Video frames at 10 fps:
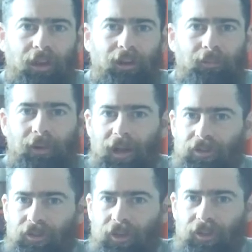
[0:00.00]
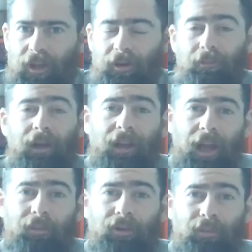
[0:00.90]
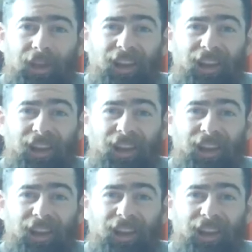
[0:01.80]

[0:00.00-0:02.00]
I can imagine this, and it might happen to me,